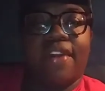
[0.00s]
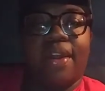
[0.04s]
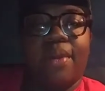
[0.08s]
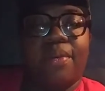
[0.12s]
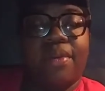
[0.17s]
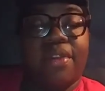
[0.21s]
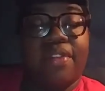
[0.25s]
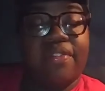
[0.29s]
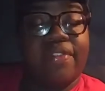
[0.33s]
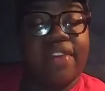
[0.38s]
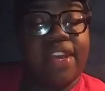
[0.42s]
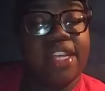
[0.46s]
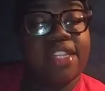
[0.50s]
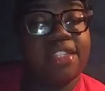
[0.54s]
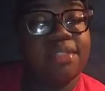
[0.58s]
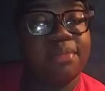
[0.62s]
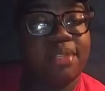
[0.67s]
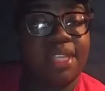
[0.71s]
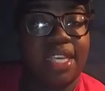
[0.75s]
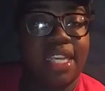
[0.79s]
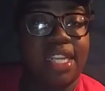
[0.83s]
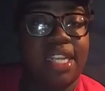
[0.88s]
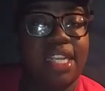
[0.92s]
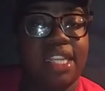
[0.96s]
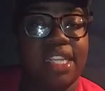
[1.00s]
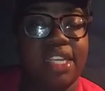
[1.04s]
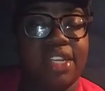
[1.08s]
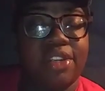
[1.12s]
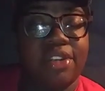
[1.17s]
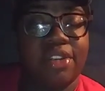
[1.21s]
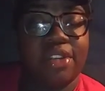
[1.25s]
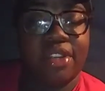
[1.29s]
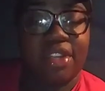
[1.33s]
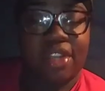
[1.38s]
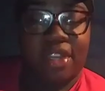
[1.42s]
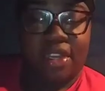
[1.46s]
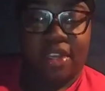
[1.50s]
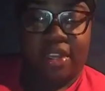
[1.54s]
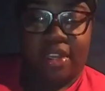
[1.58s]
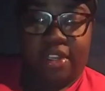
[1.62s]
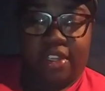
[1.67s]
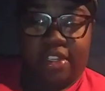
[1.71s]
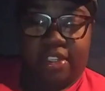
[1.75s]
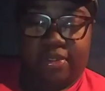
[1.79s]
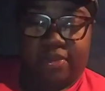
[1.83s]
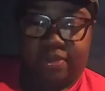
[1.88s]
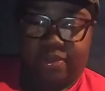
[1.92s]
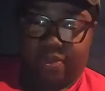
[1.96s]
I would have had some kitty litter.
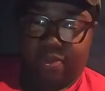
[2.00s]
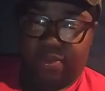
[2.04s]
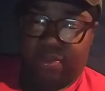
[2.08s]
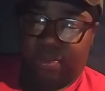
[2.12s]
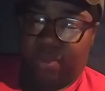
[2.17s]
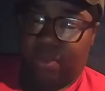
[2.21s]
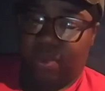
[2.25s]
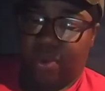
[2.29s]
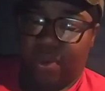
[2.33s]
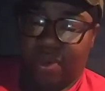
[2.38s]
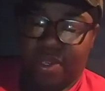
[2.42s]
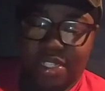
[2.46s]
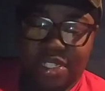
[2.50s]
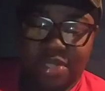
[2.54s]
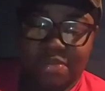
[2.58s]
Or